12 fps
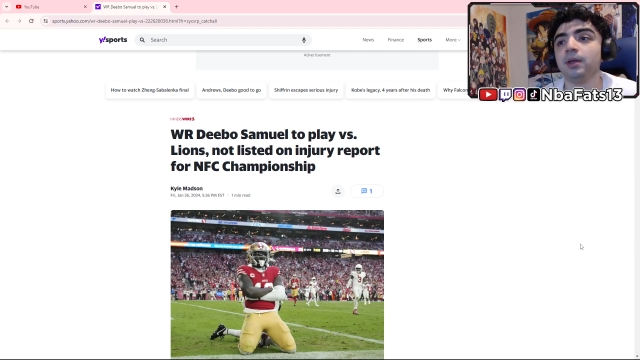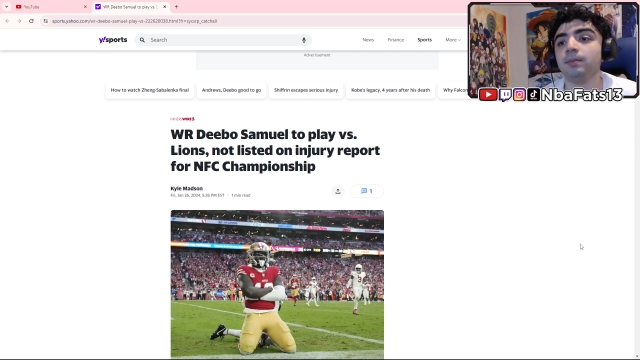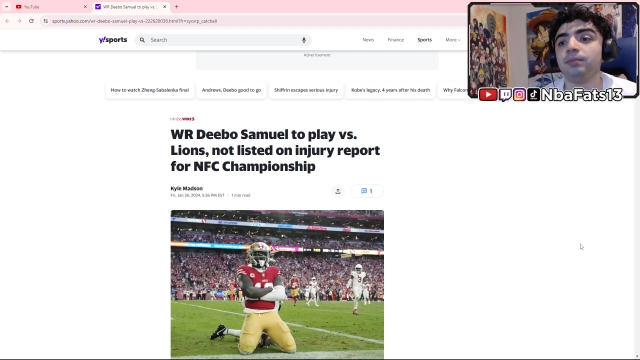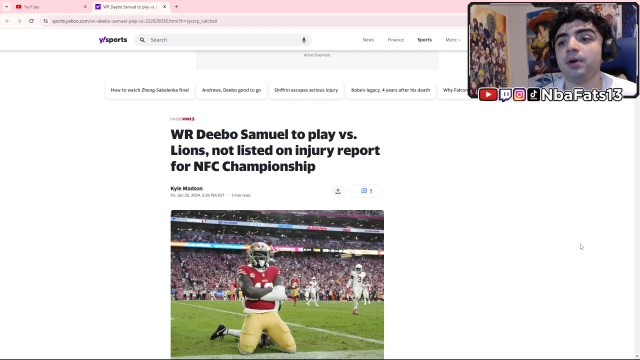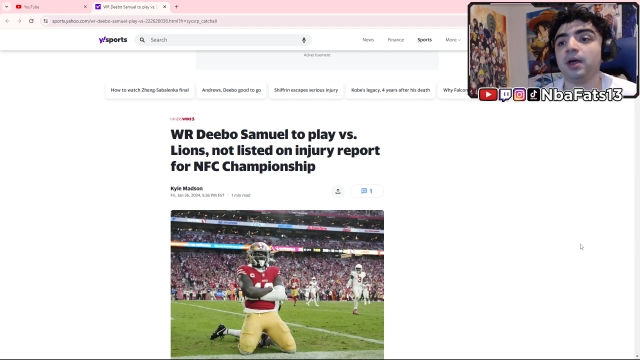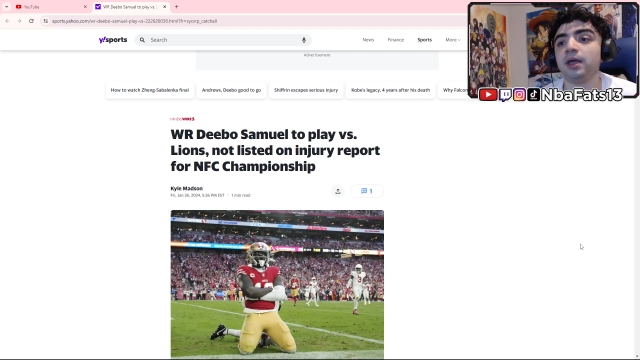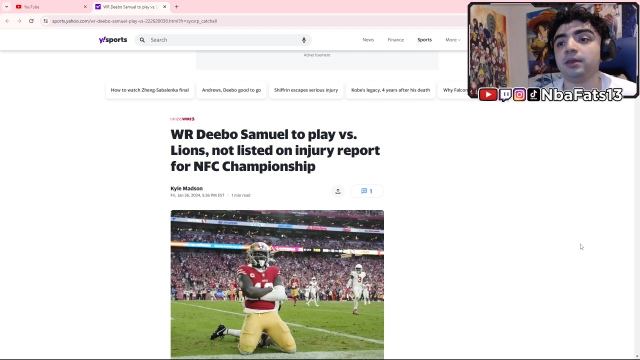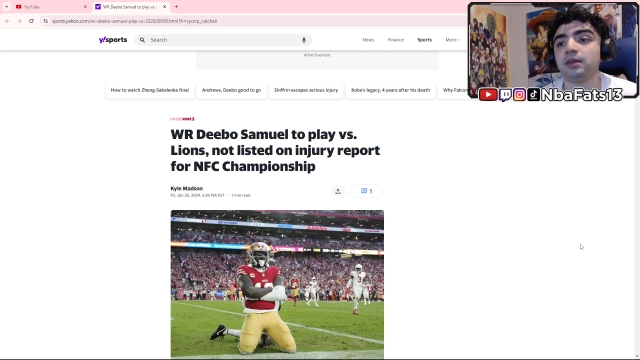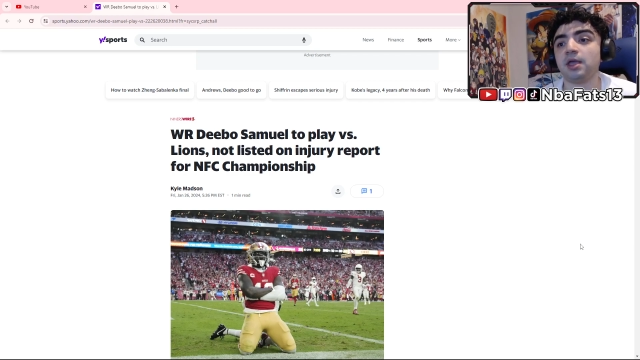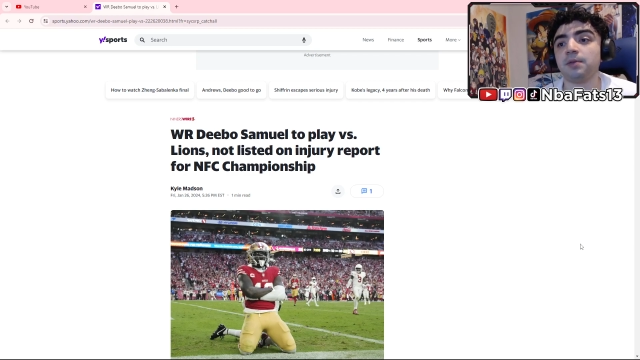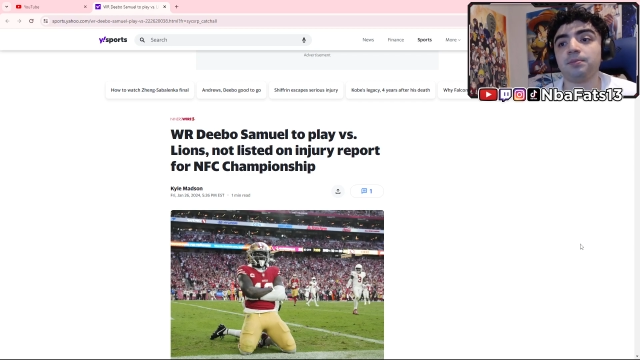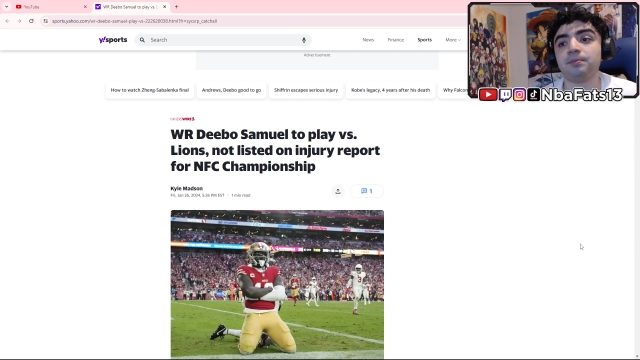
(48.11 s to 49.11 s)
But
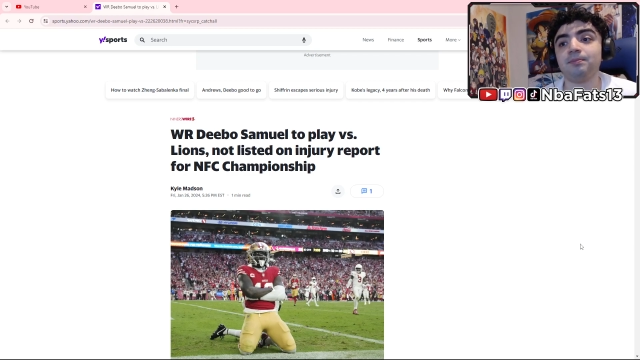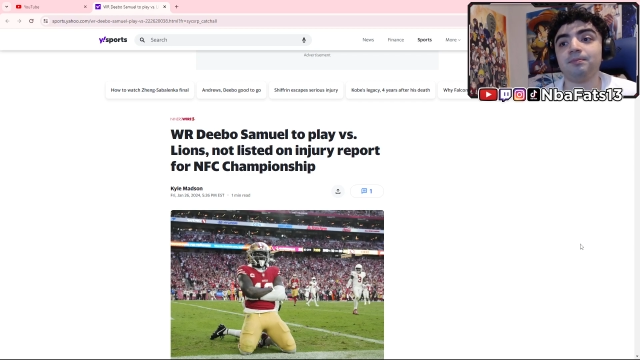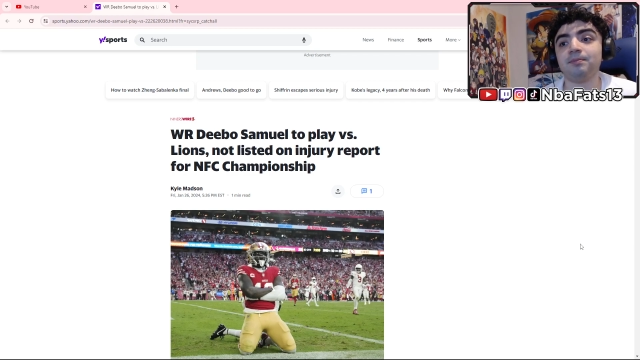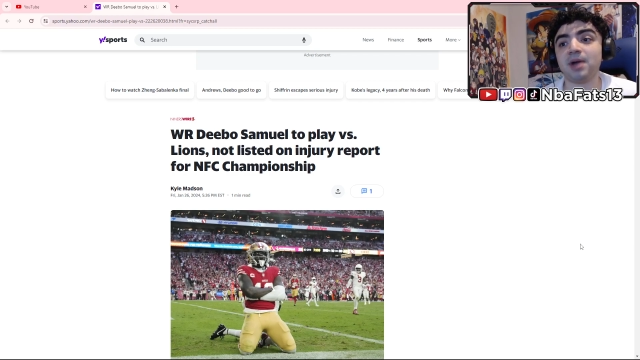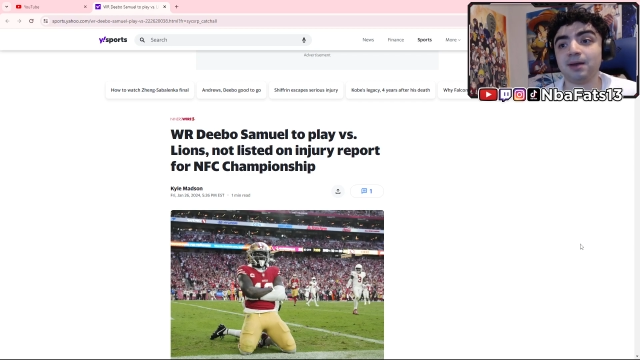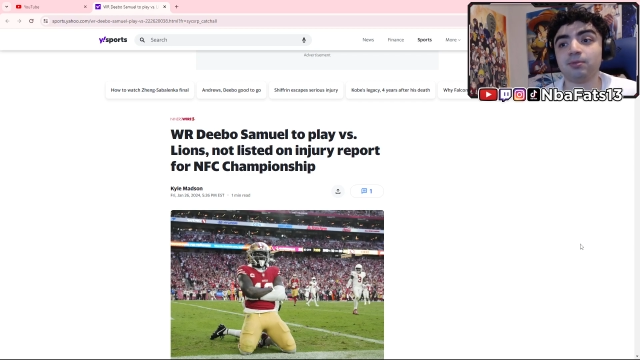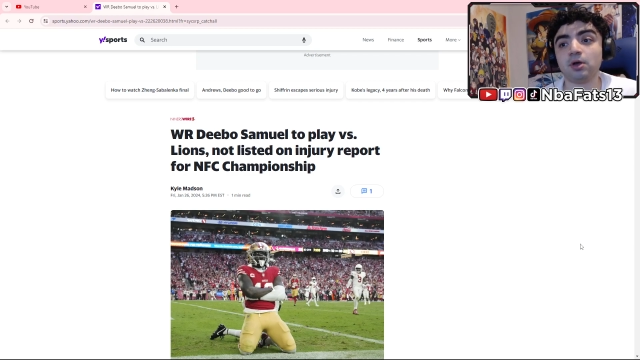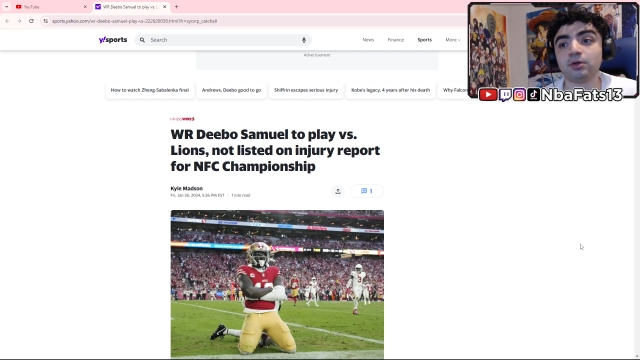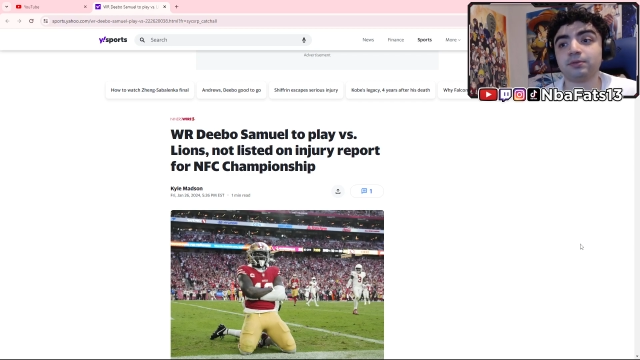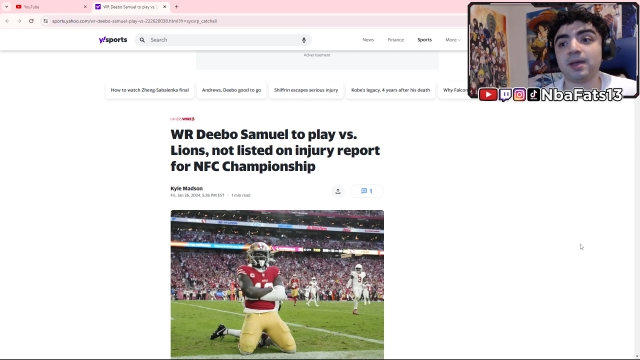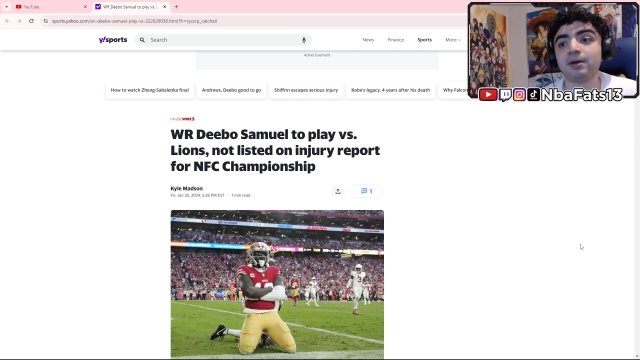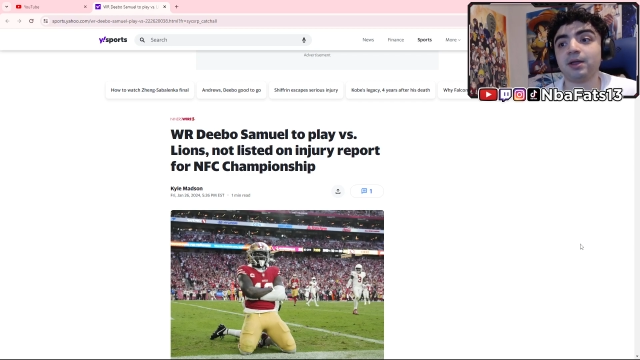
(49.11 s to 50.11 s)
they might have
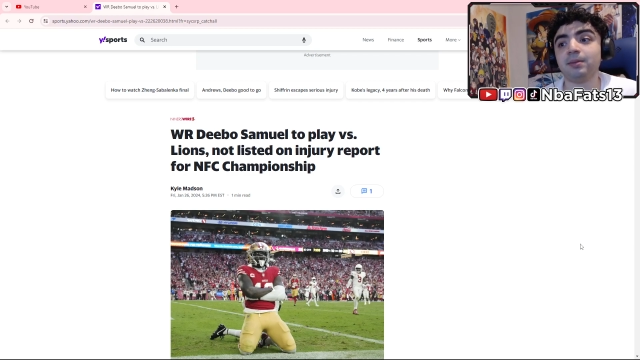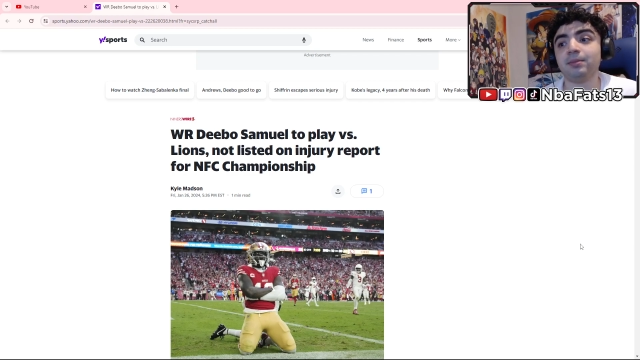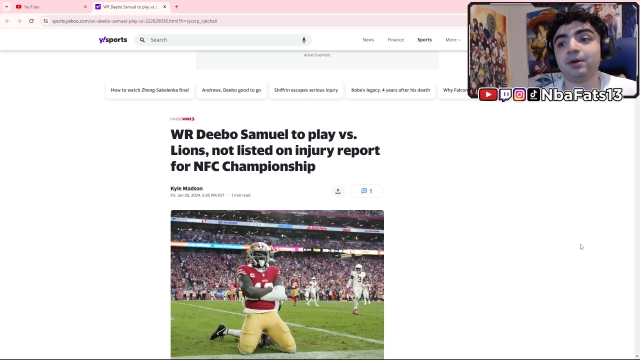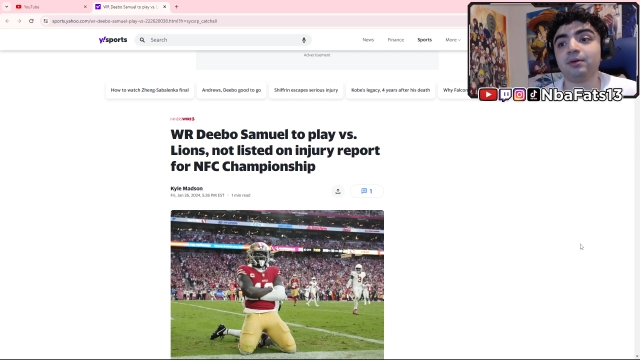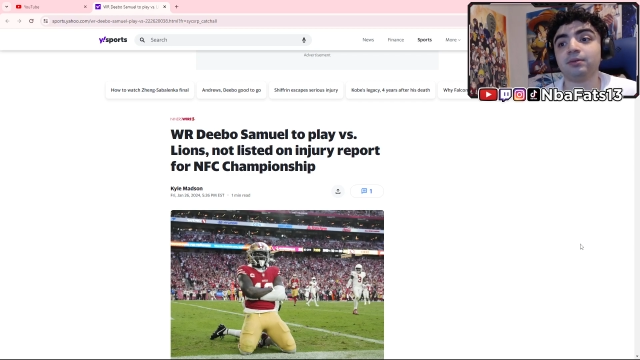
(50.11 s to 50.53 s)
lost without him, bro.